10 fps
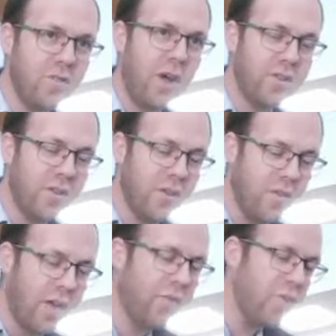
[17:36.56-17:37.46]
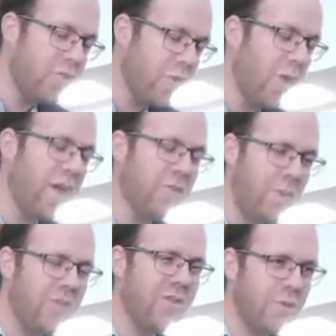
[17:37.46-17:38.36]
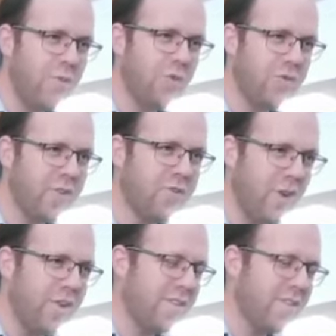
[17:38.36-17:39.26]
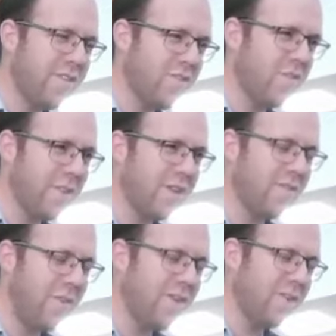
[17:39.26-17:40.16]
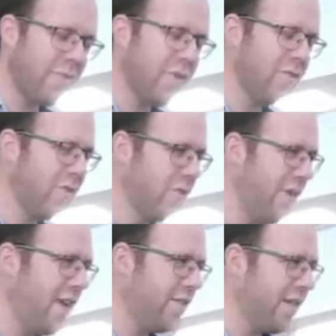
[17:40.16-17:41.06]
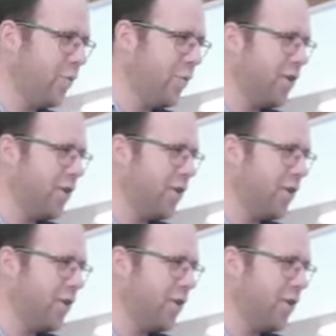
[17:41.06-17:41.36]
Right. So especially with foods like cholent, etc., it gets very difficult to define exactly